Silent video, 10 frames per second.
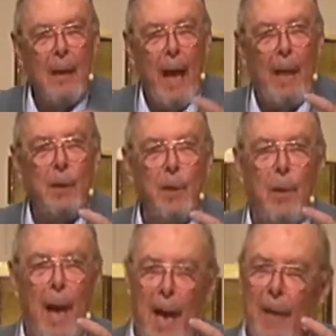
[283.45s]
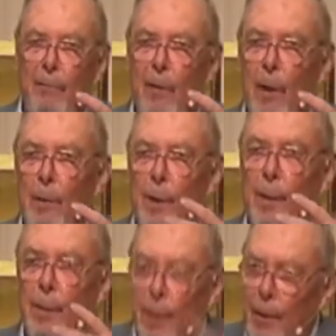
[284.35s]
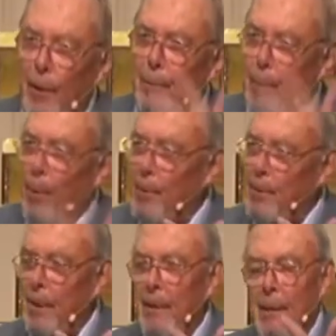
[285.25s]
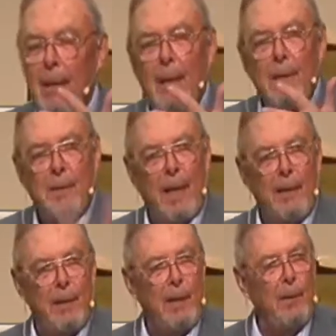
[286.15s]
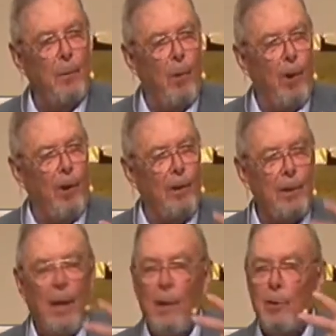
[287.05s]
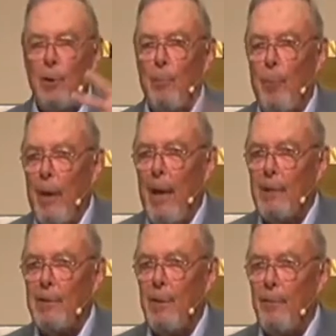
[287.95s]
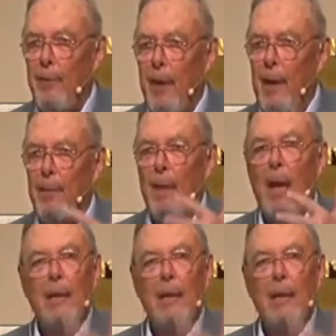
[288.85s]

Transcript: and you have the third person sent in the world to bring us to faith,